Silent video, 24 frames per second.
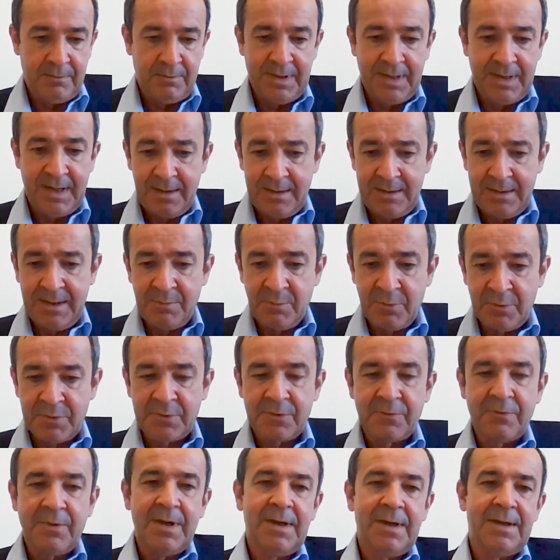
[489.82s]
We can
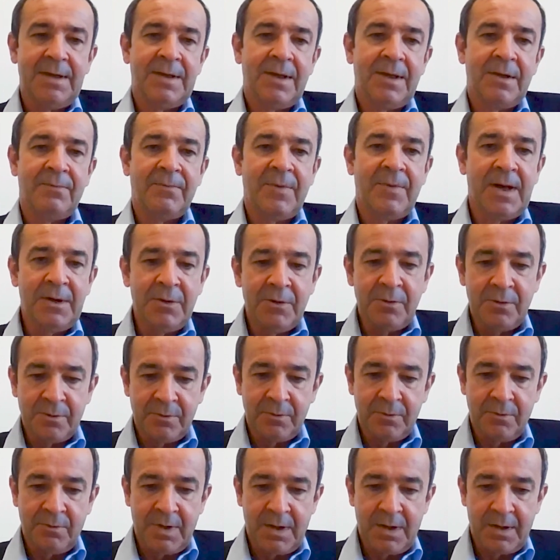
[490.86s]
demonstrate our value
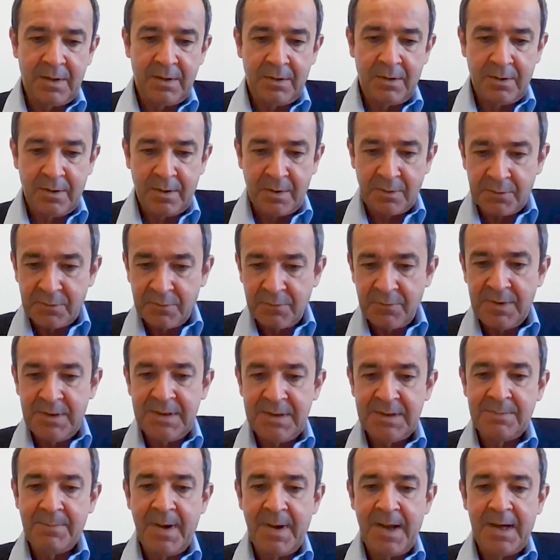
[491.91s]
to our
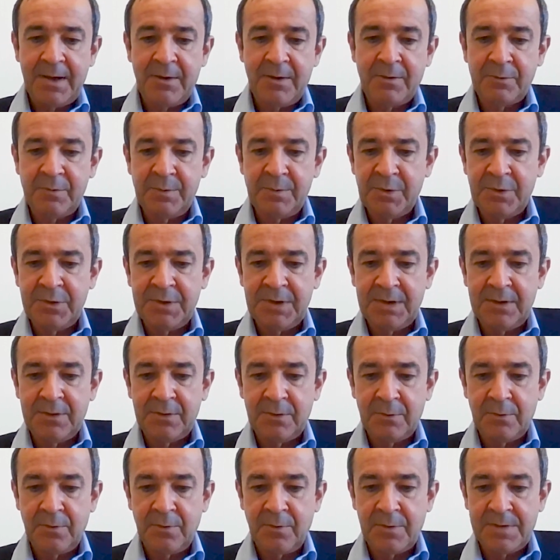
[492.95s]
countries by contributing
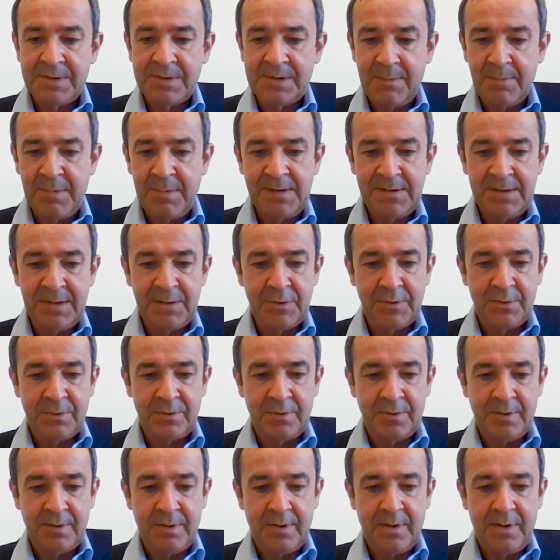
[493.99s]
to the
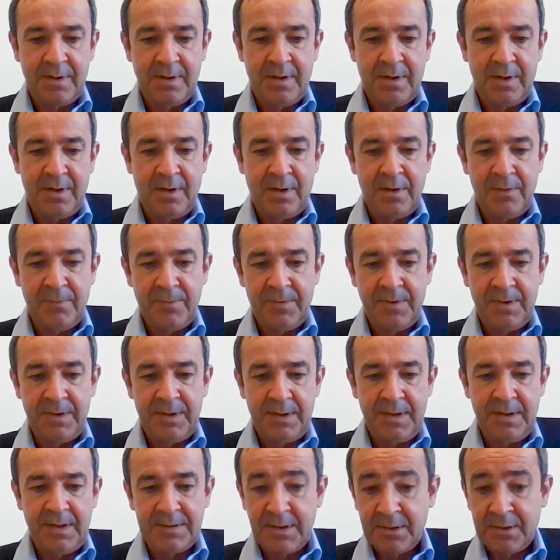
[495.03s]
stabilization of
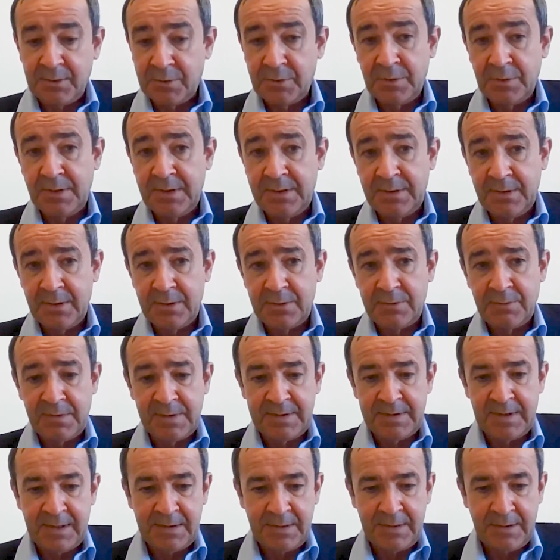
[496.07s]
essential industrial
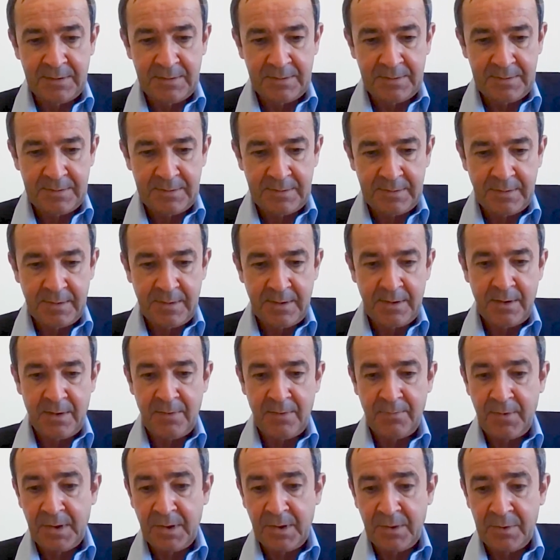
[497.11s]
sectors
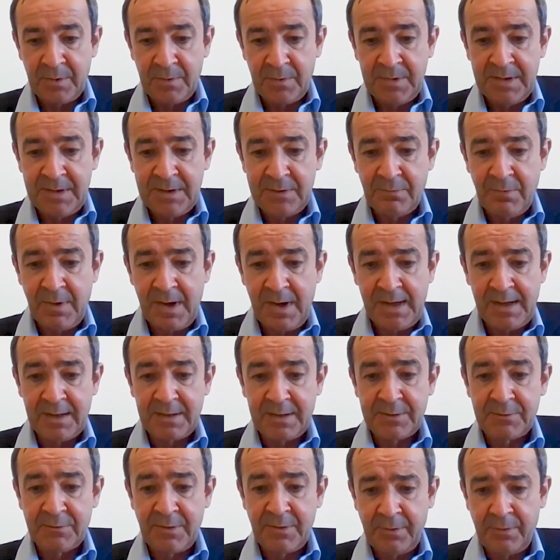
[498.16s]
of our economies while
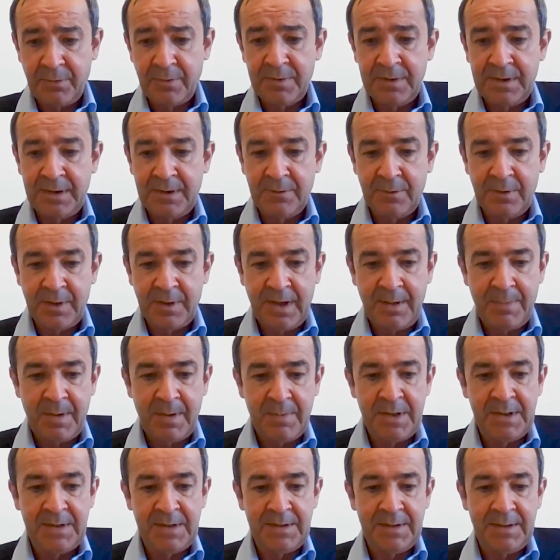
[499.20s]
strengthening the
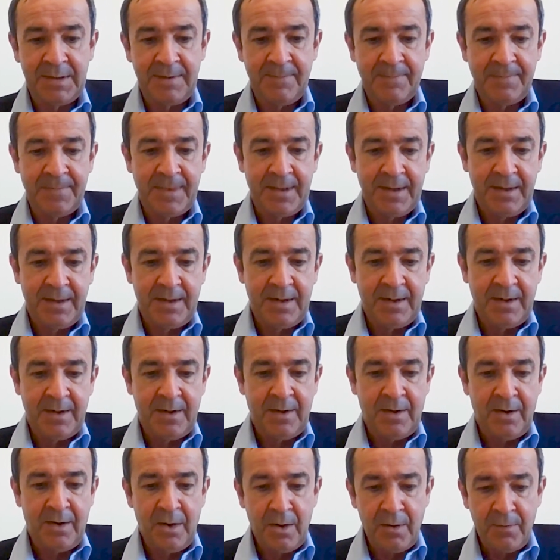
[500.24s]
capability
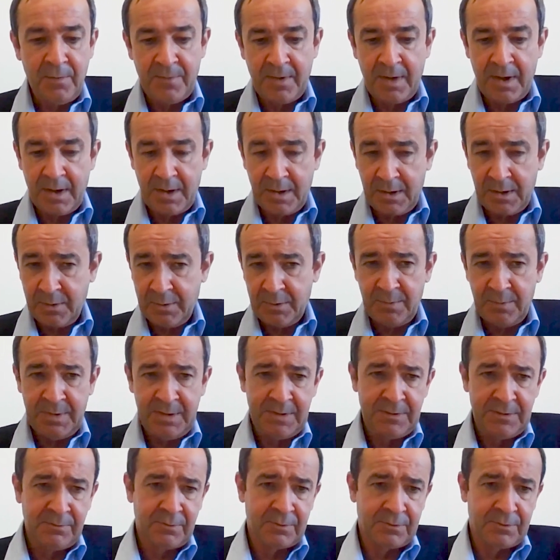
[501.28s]
of our
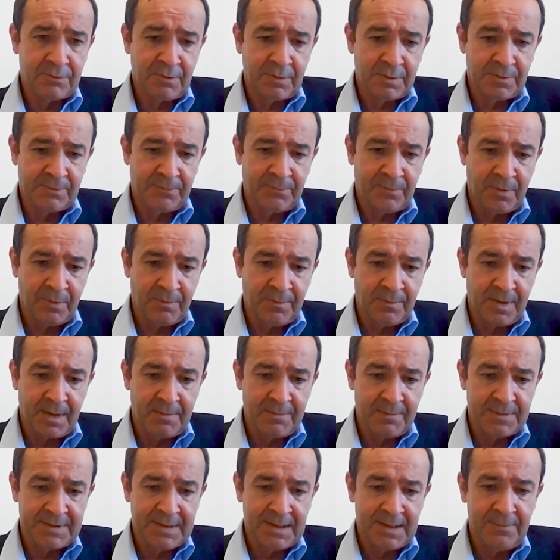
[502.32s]
economies to transform
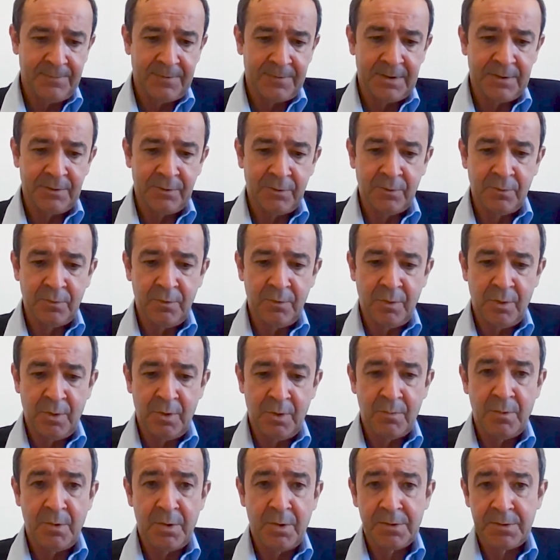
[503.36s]
themselves into
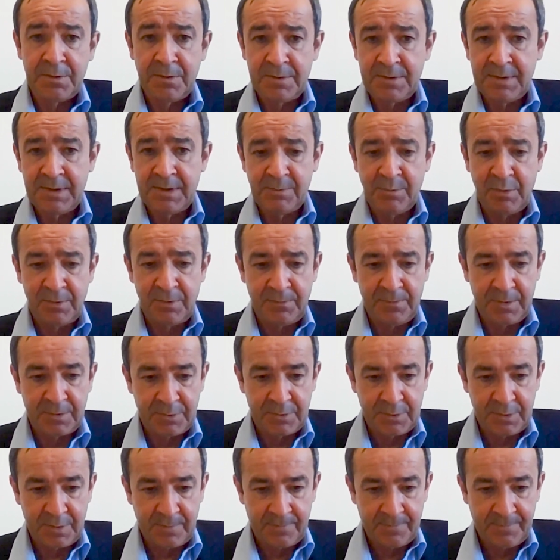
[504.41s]
a more sustainable
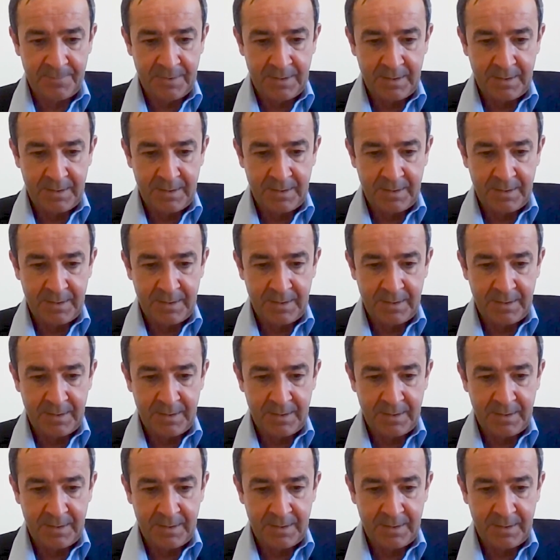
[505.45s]
future.